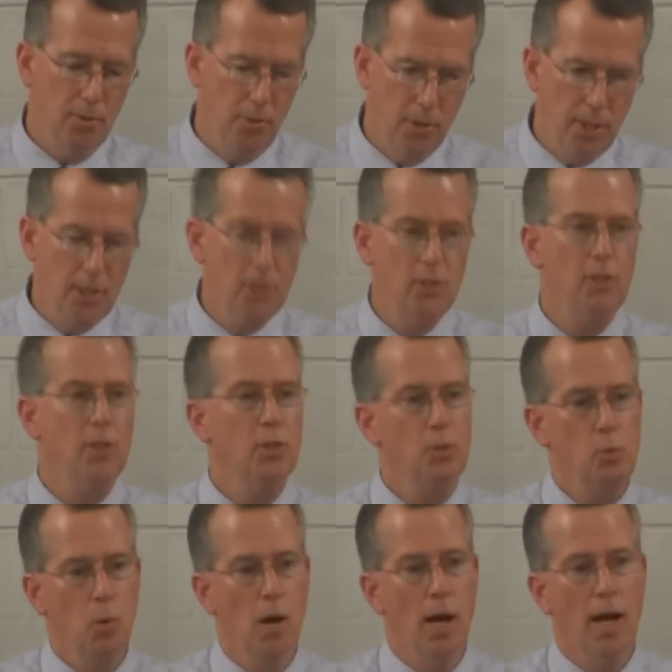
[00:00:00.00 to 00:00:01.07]
This is
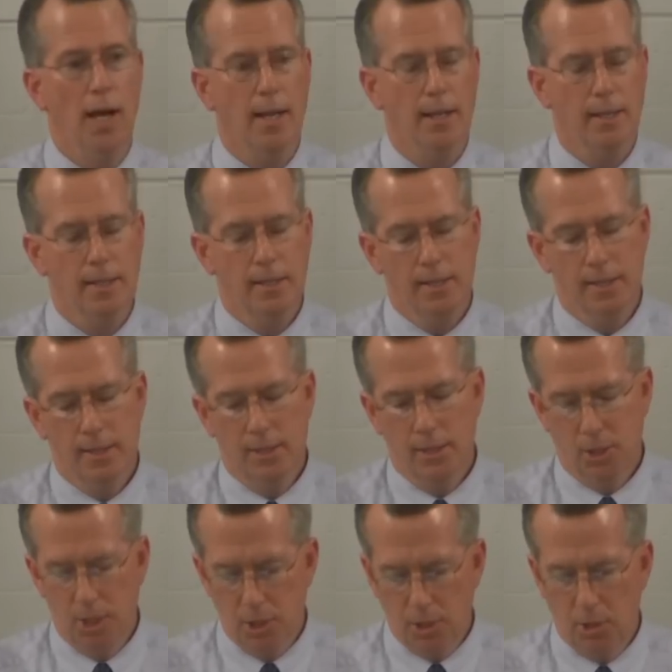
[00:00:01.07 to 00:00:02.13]
why
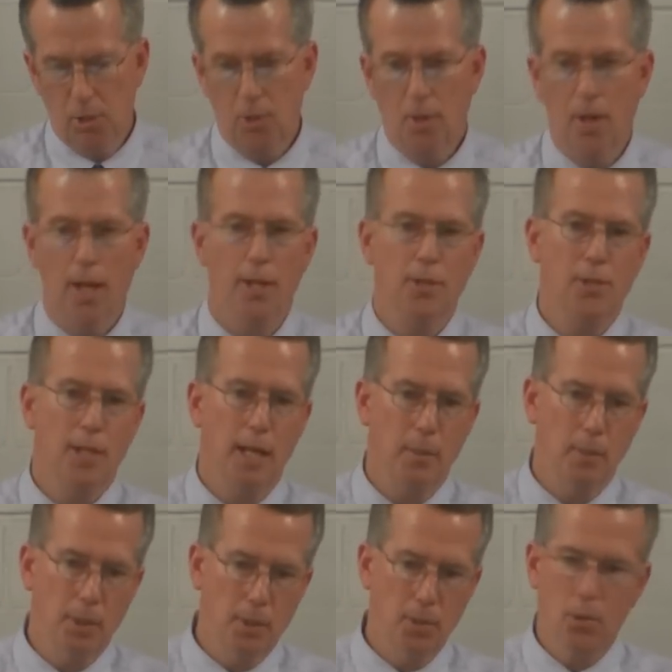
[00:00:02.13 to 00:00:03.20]
Jesus Christ
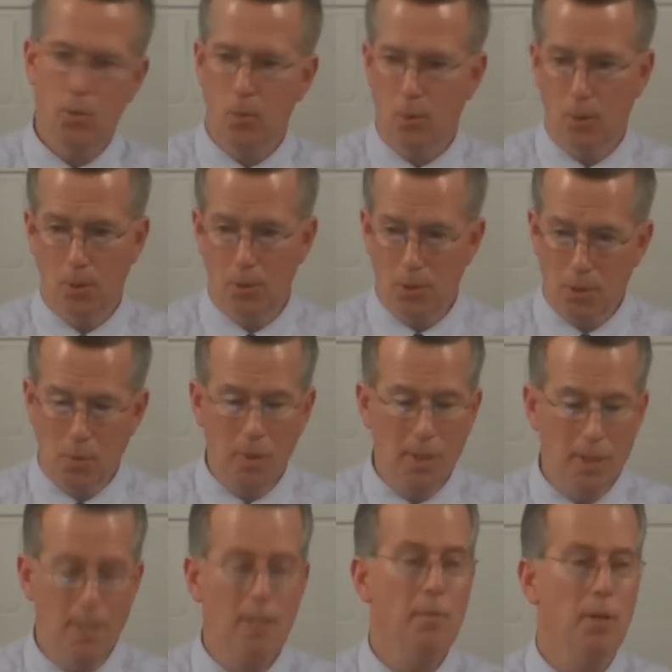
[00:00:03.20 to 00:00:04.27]
came into the world to
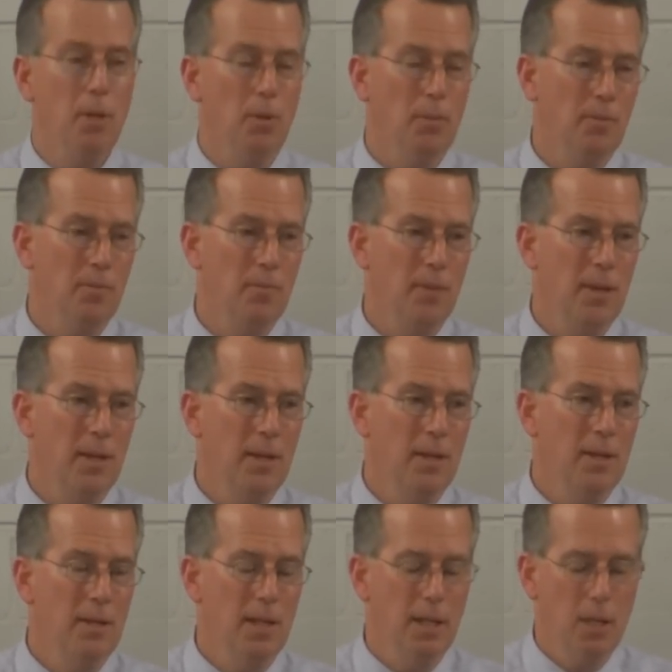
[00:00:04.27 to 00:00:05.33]
redeem you,
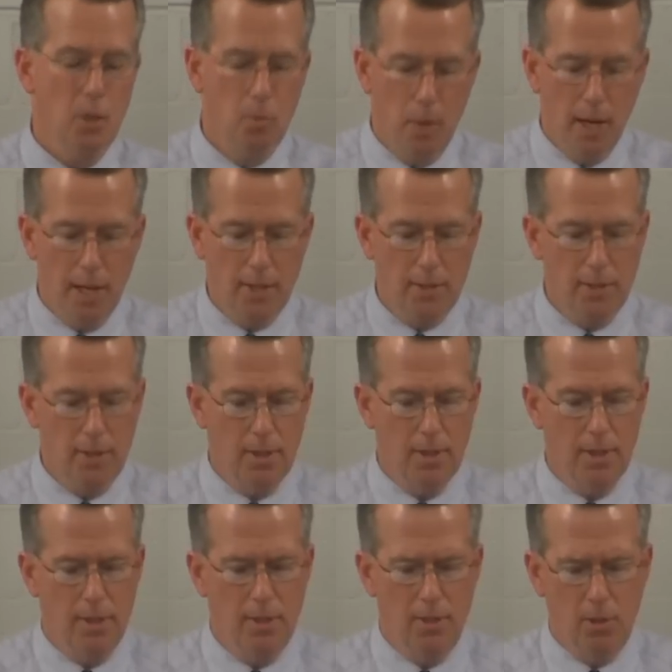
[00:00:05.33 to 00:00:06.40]
that you might
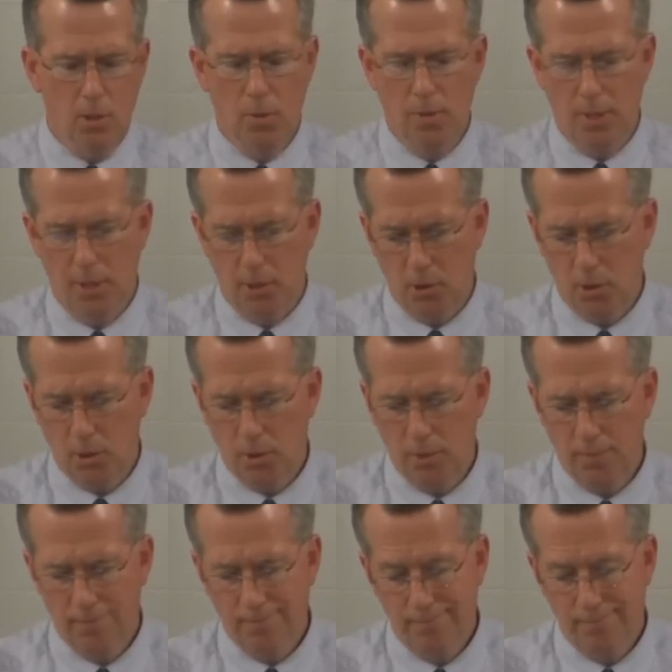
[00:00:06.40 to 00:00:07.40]
do this.